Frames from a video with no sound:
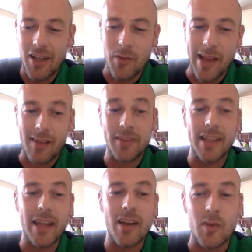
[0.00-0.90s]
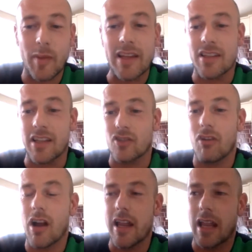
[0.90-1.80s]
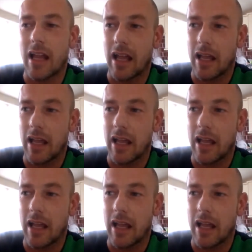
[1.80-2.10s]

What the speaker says: We have to get those basics right.